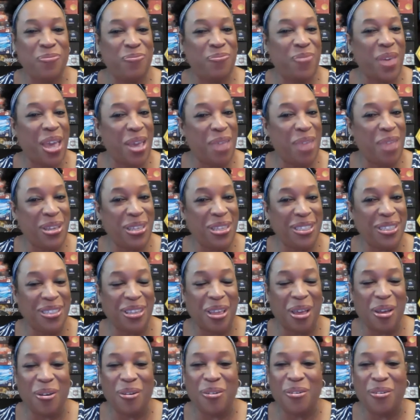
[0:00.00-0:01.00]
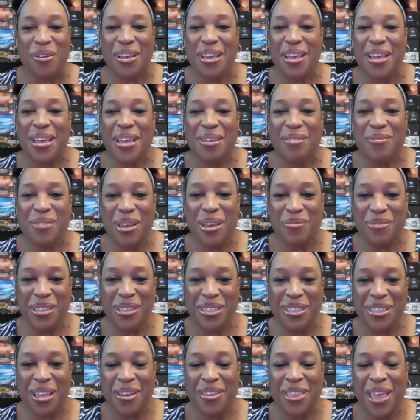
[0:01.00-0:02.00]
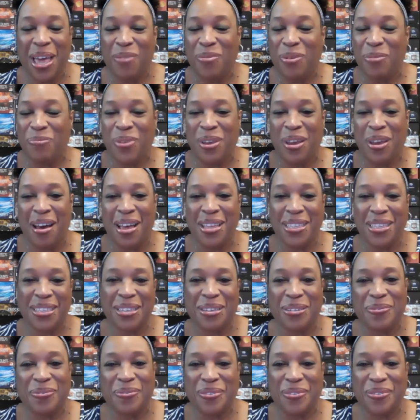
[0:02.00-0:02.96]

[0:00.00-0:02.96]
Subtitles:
Maybe so. Maybe so. That would be awesome.